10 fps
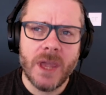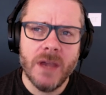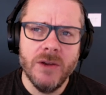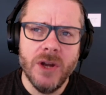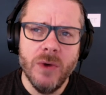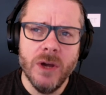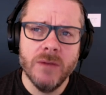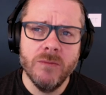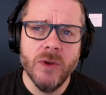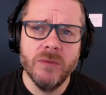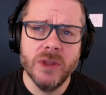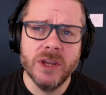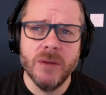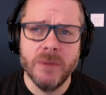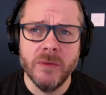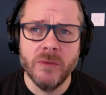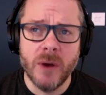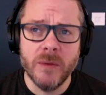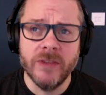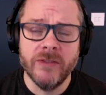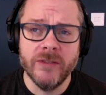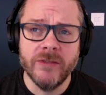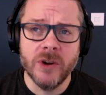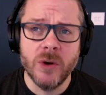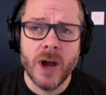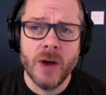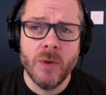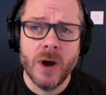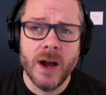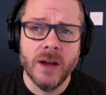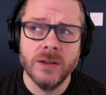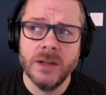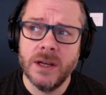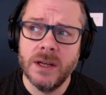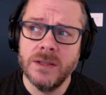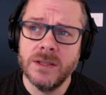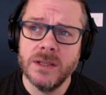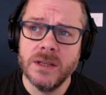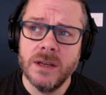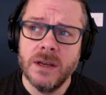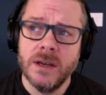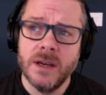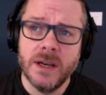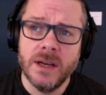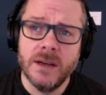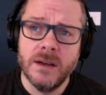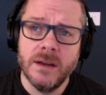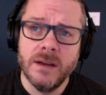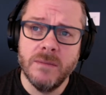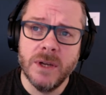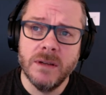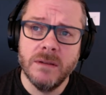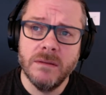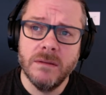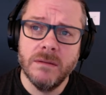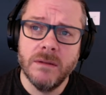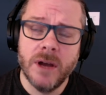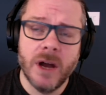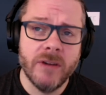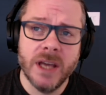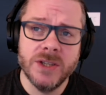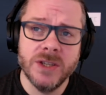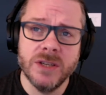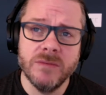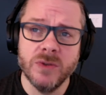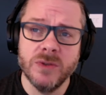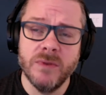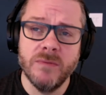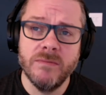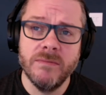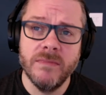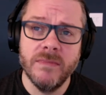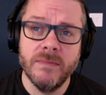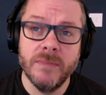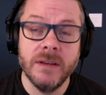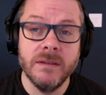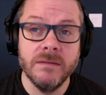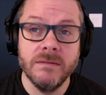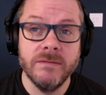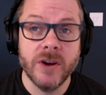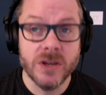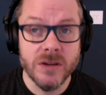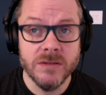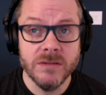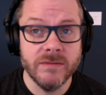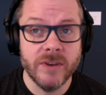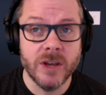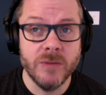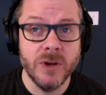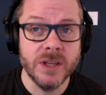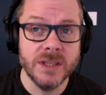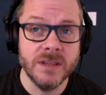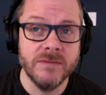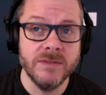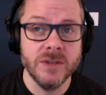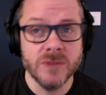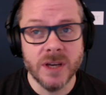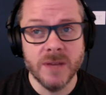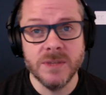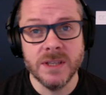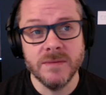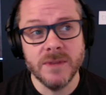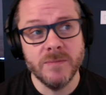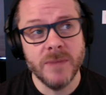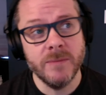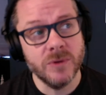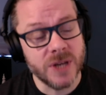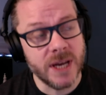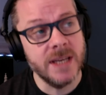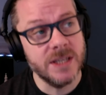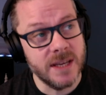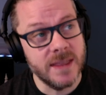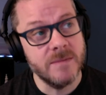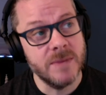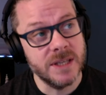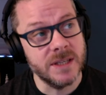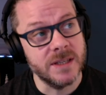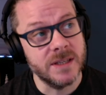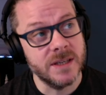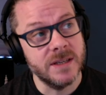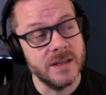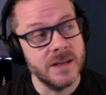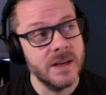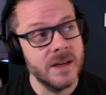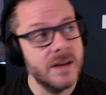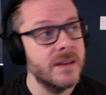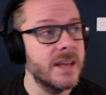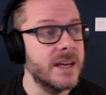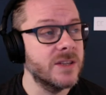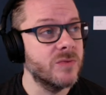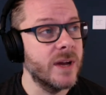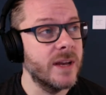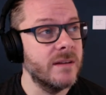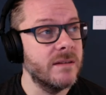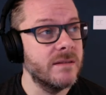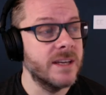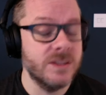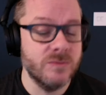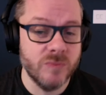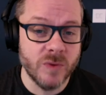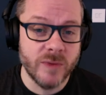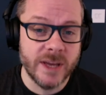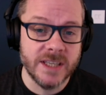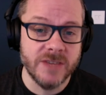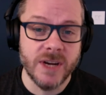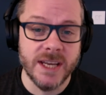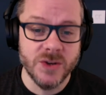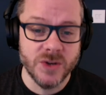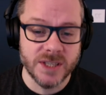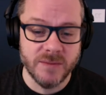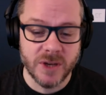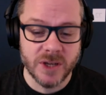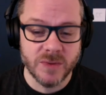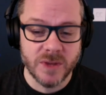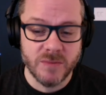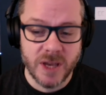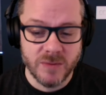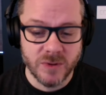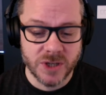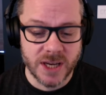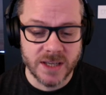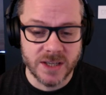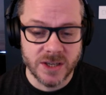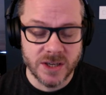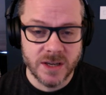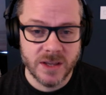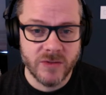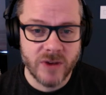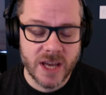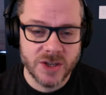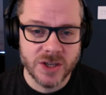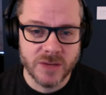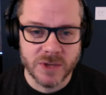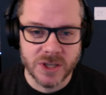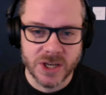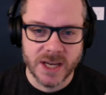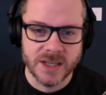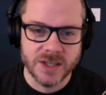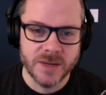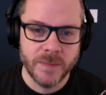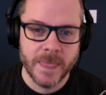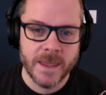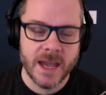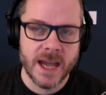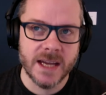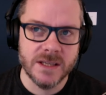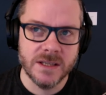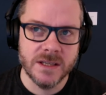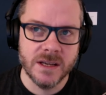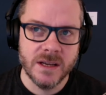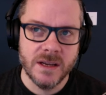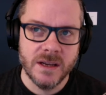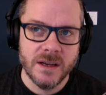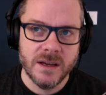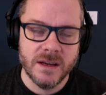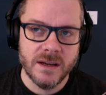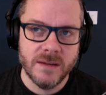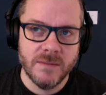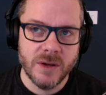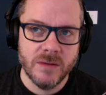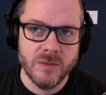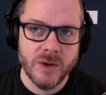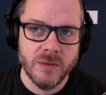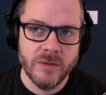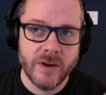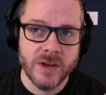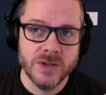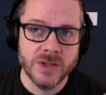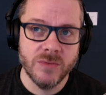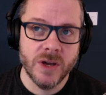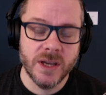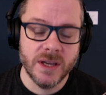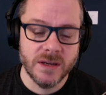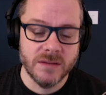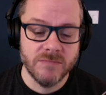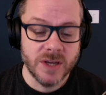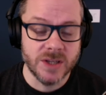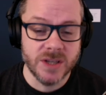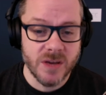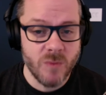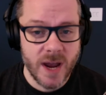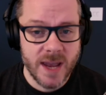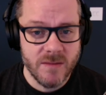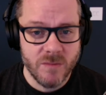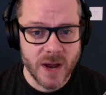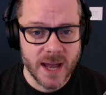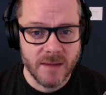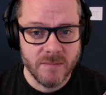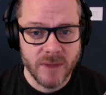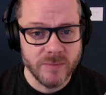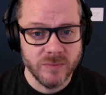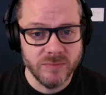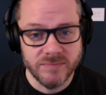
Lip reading: the company we've worked with for quite a while, and our relationship's always been very good, very communicative. Sometimes the people change in the business, and that's what makes it really interesting, because when the people change, the relationship can change. And we were very used to working in a certain way where people,